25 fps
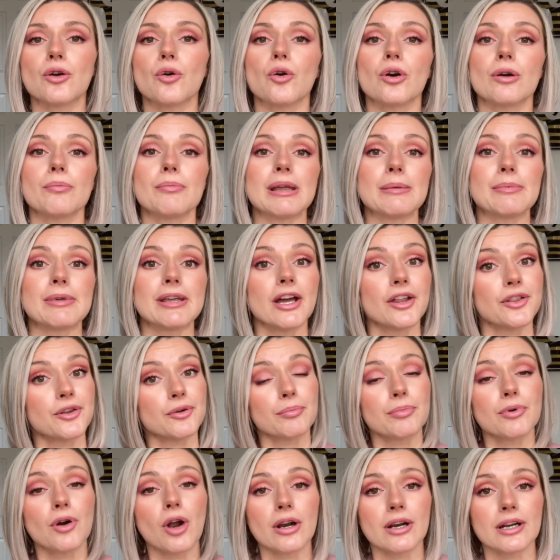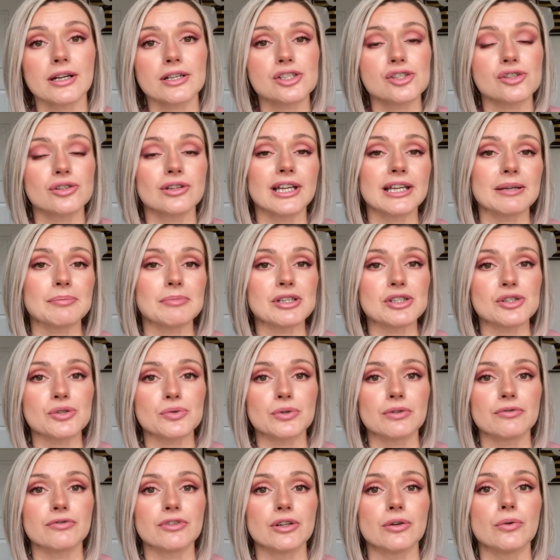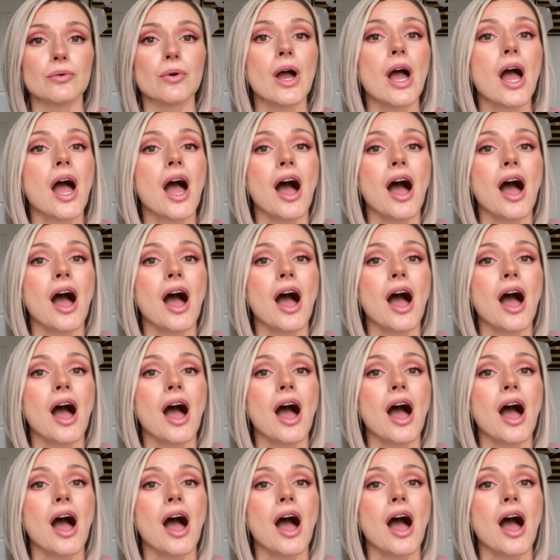or maybe other products you'd like me to review.